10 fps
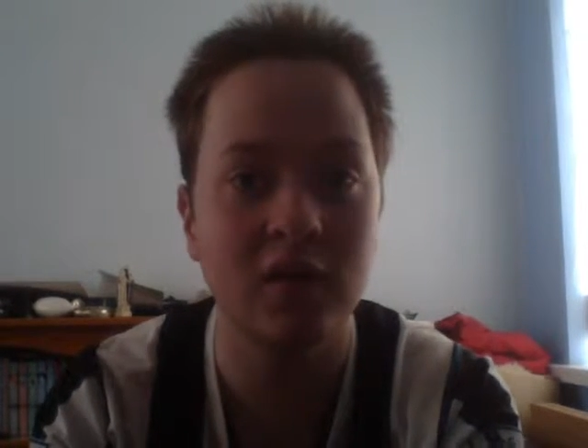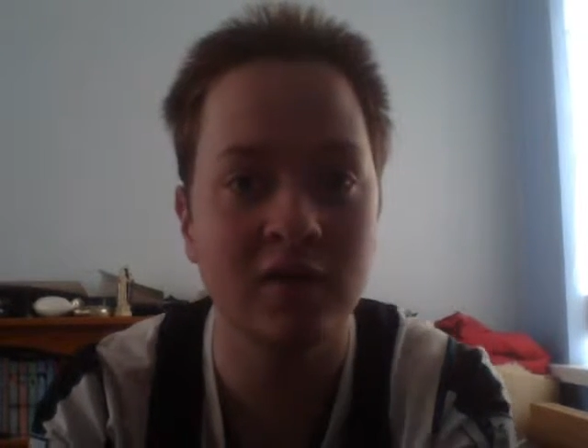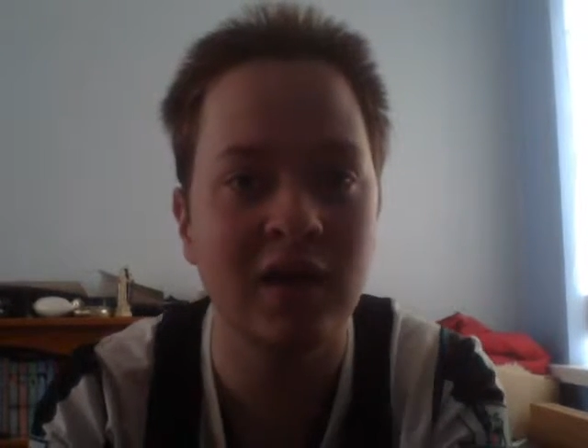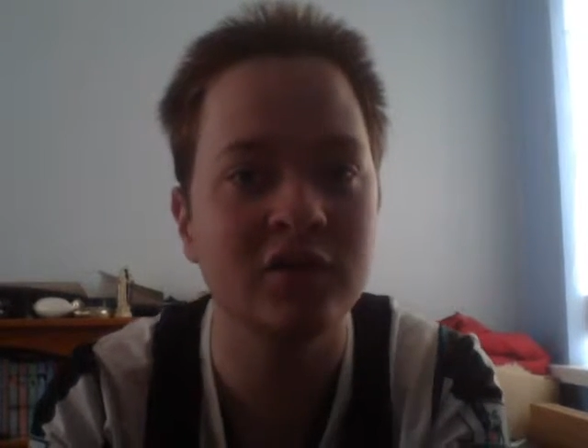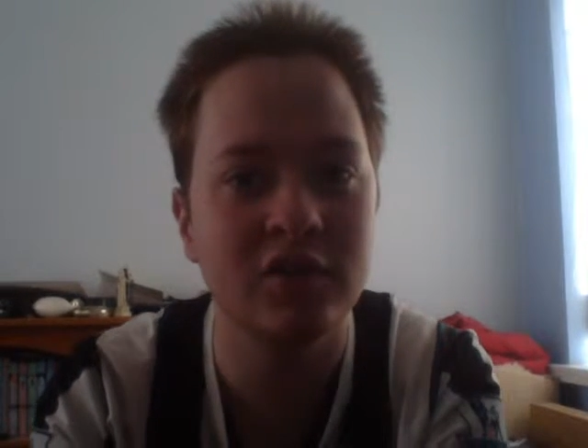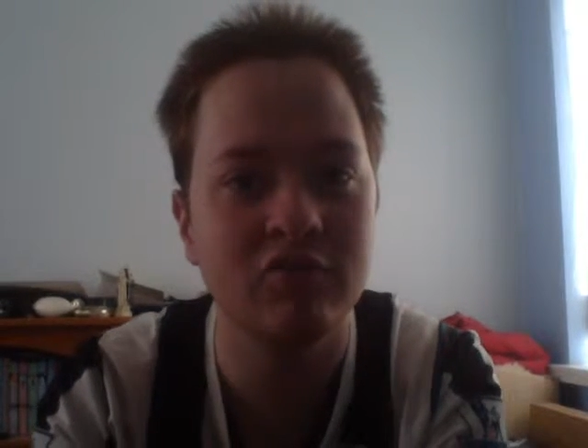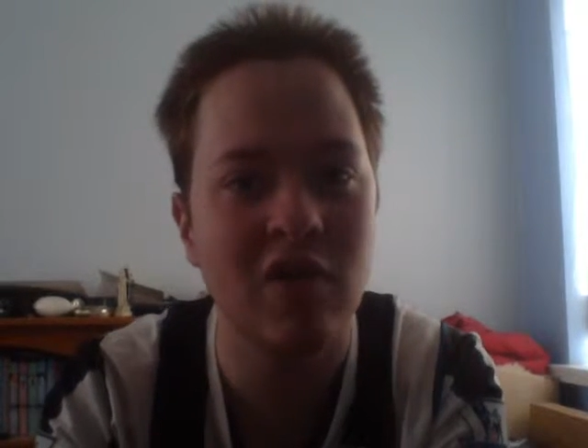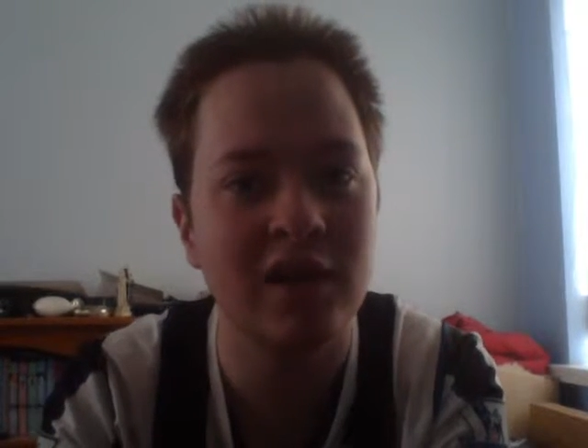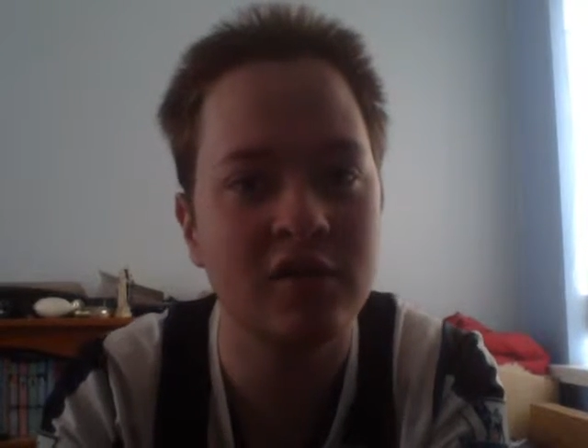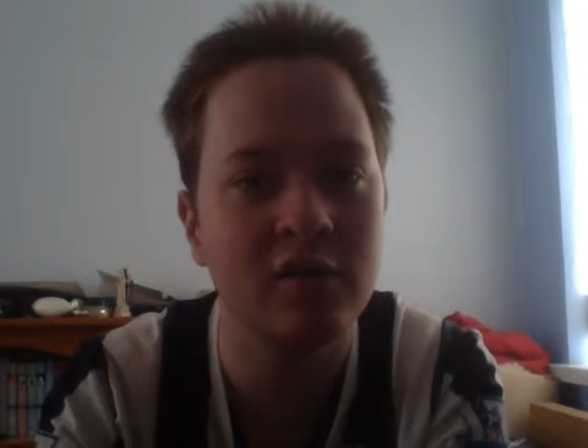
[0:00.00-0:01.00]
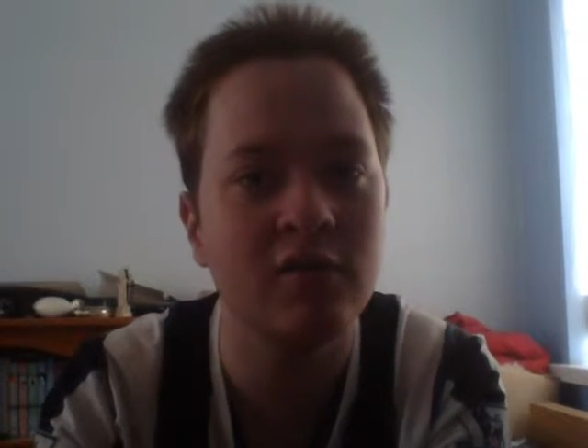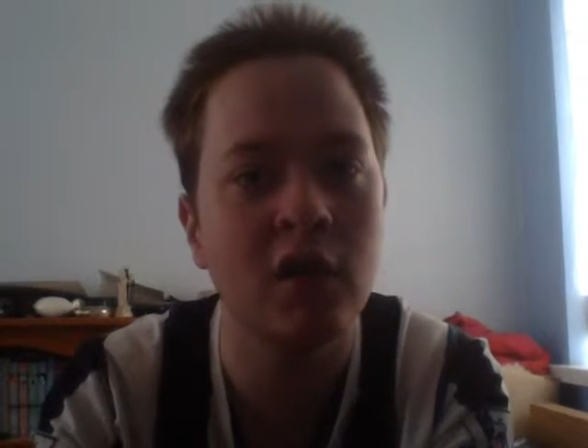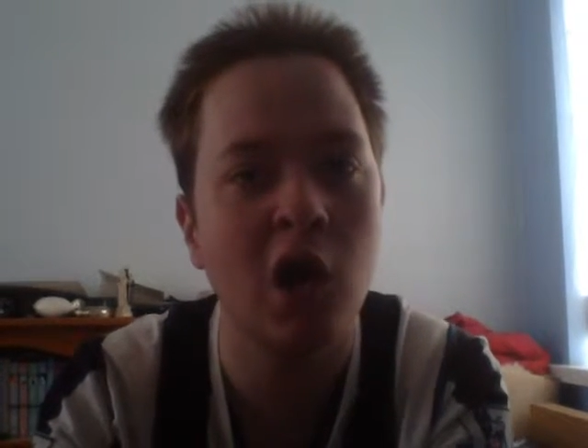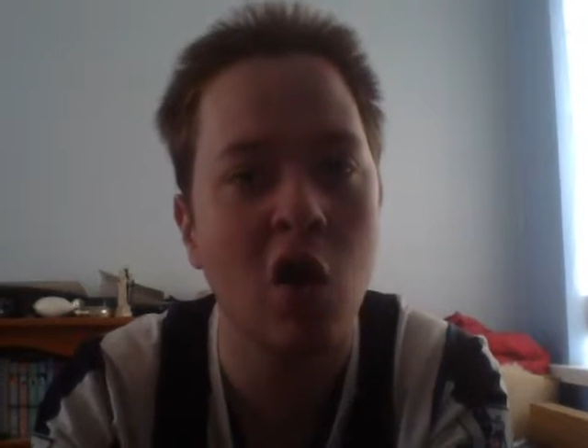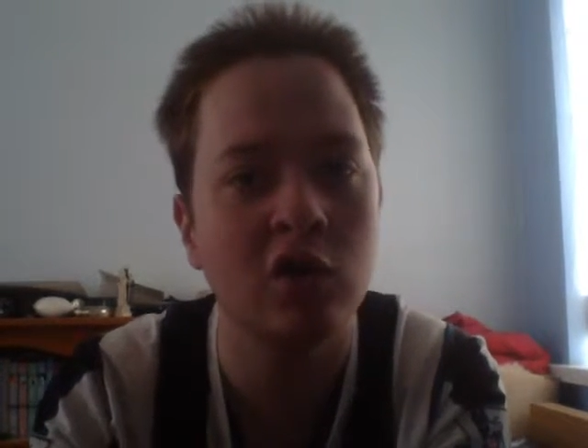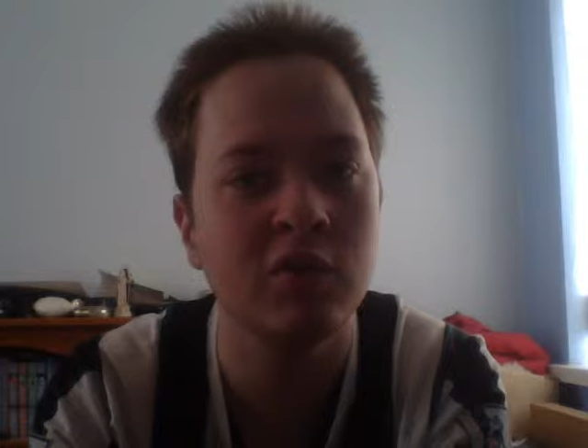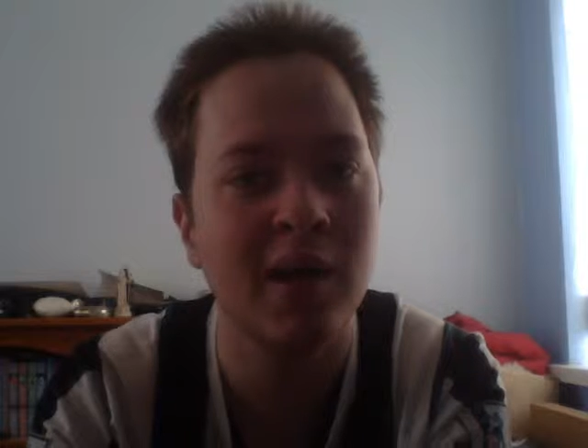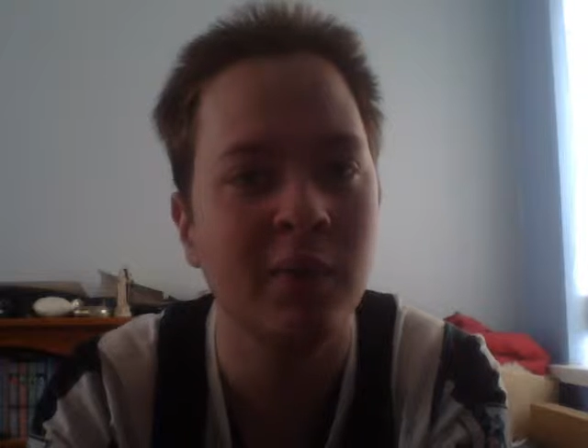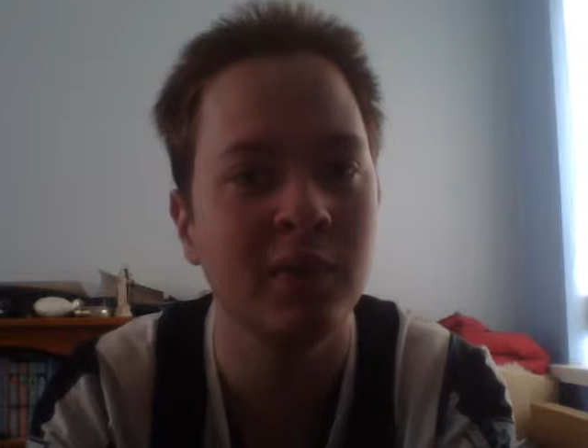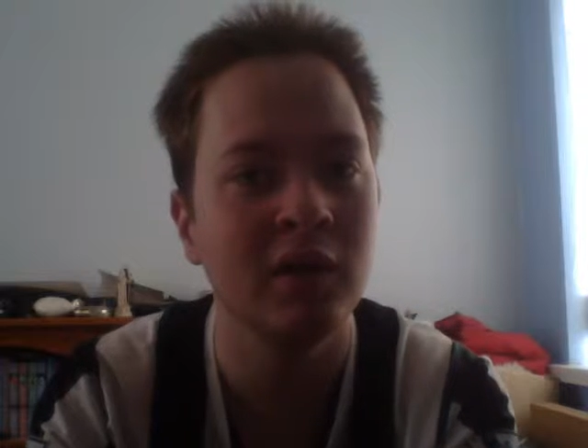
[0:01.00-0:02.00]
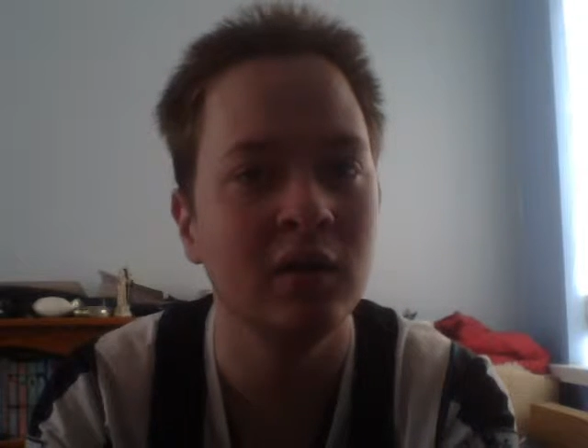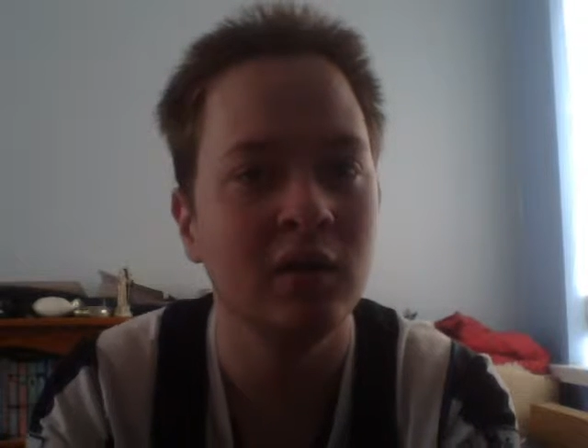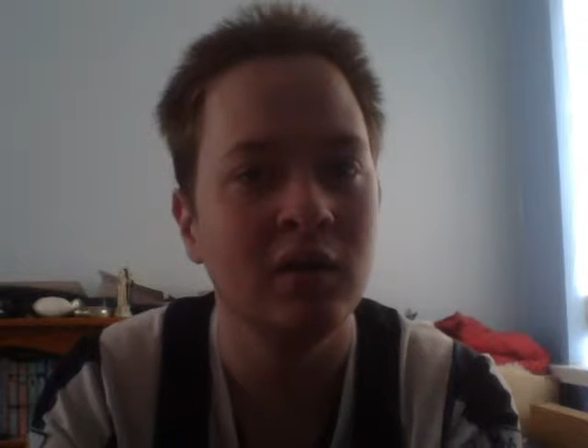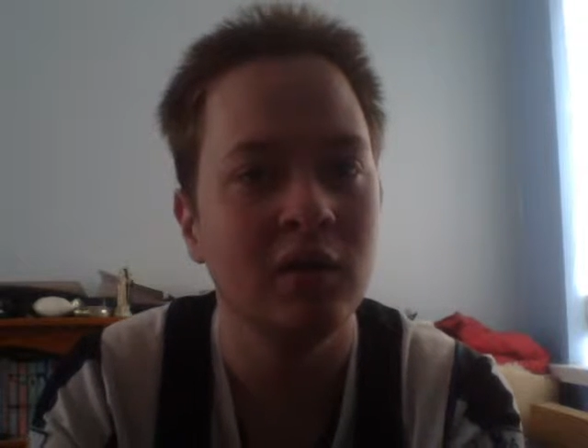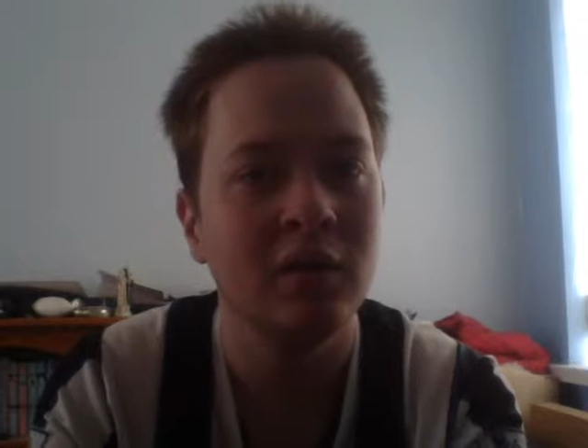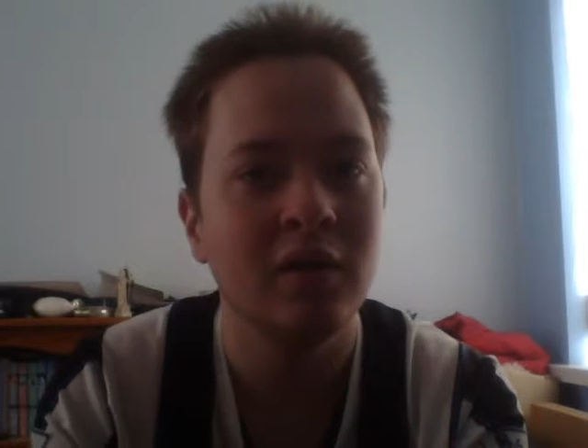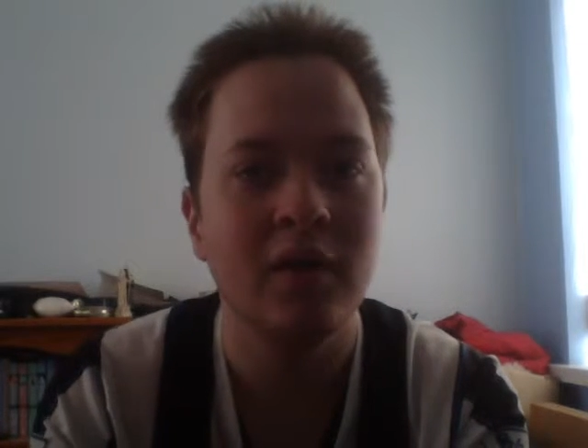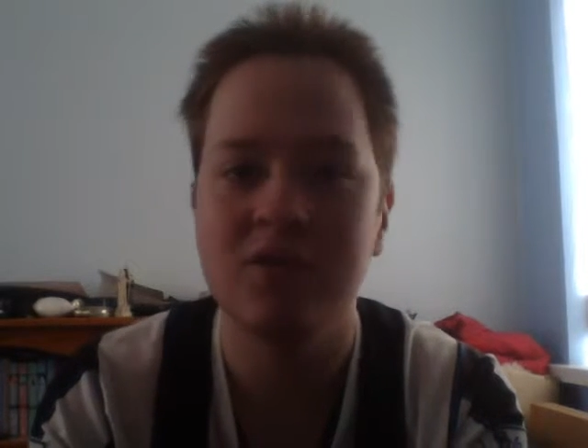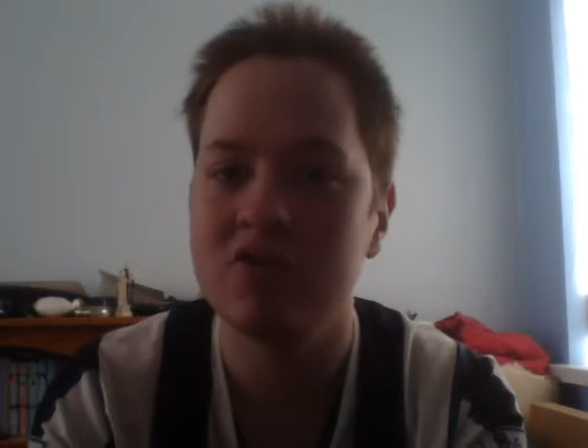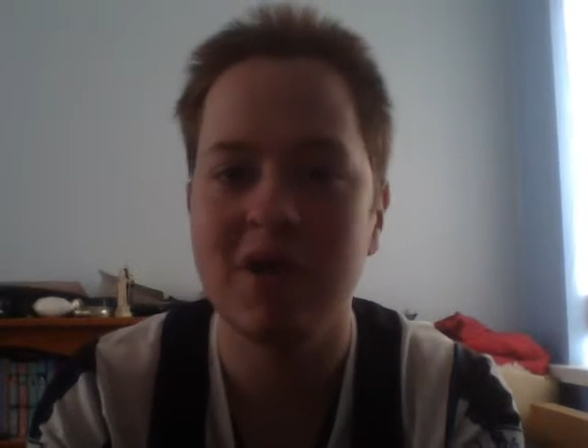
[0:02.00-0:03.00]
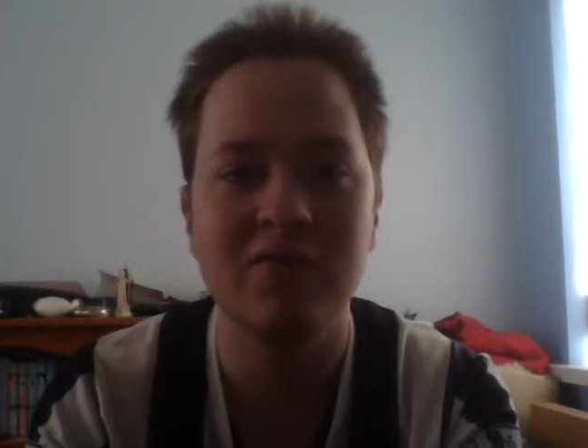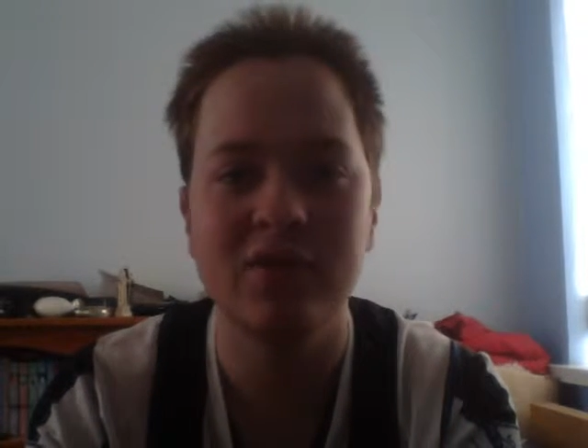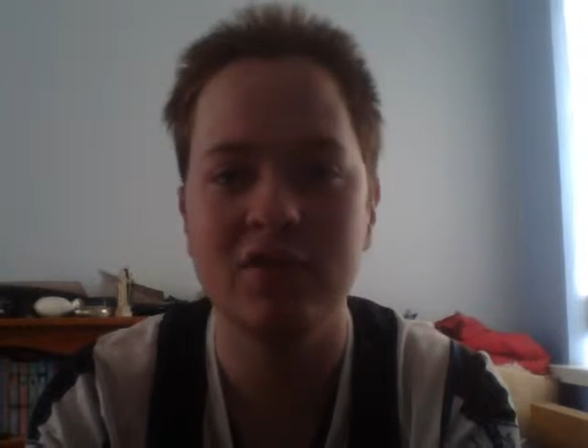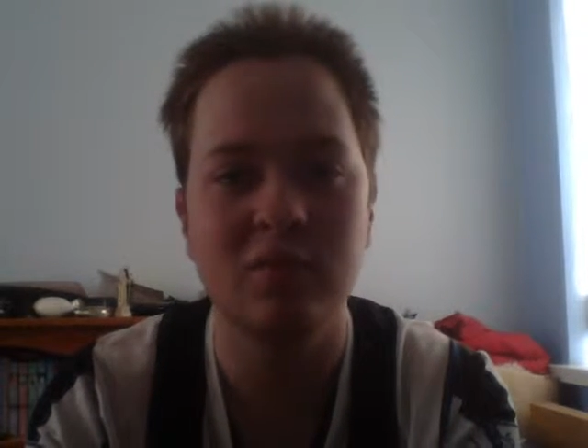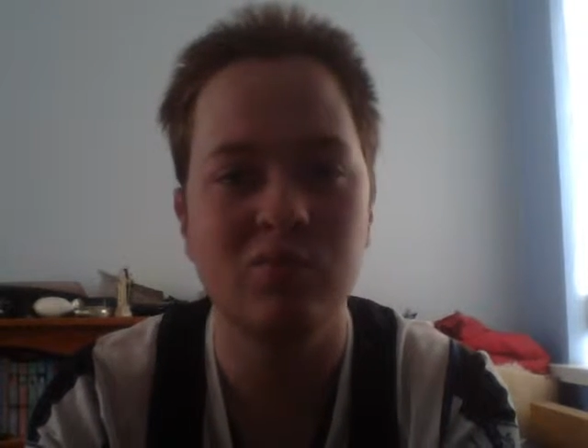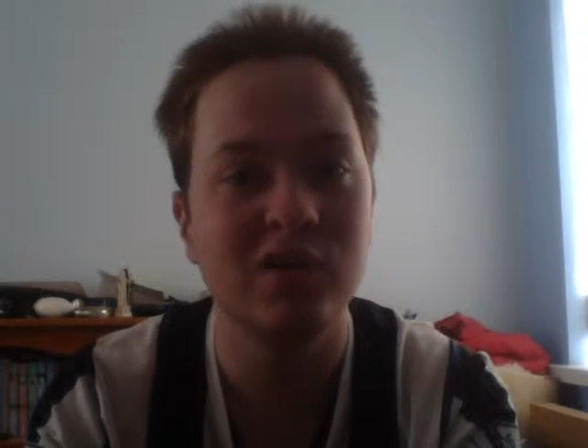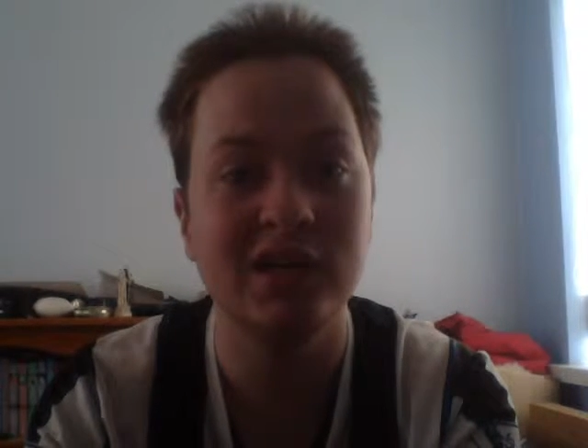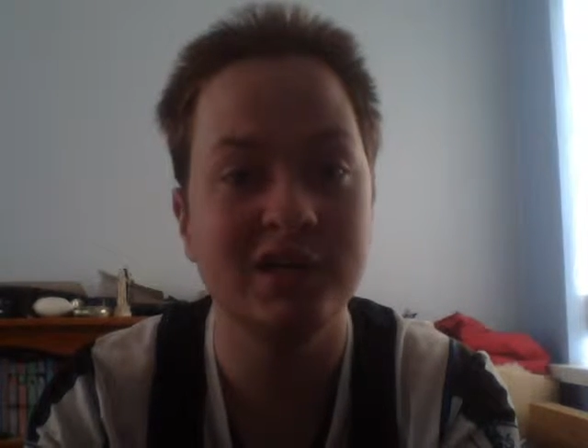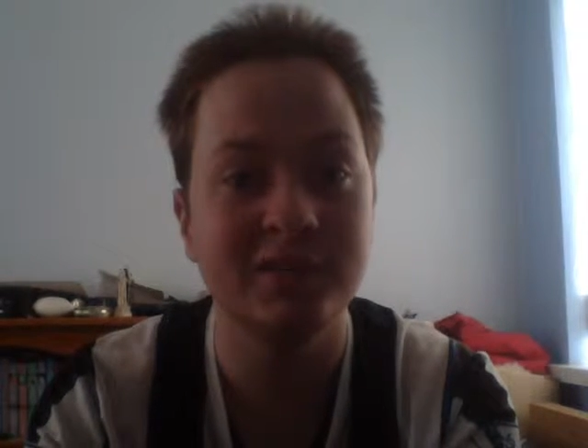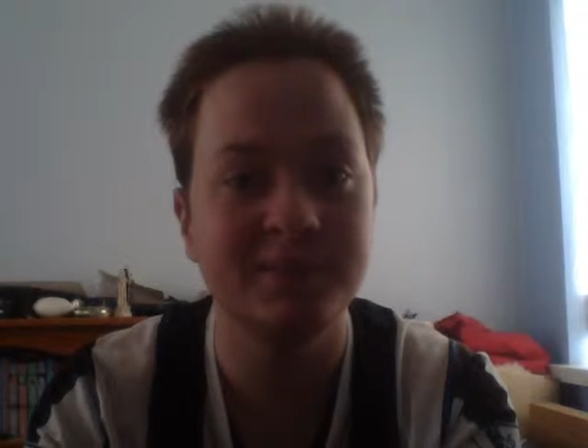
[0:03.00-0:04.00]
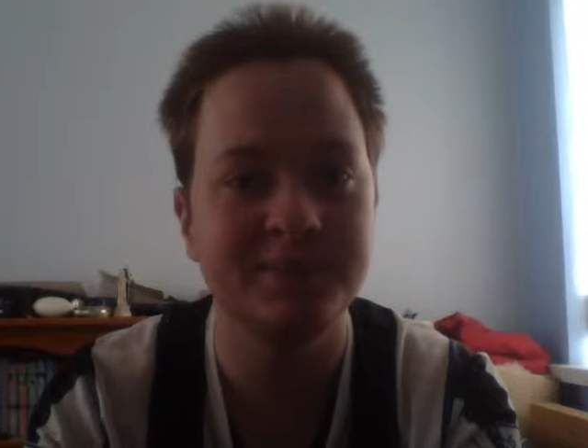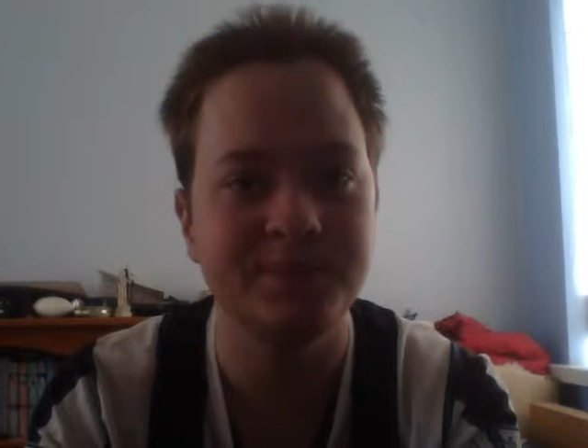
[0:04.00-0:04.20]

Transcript: is actually a relatively large map, and the graphics are brilliant.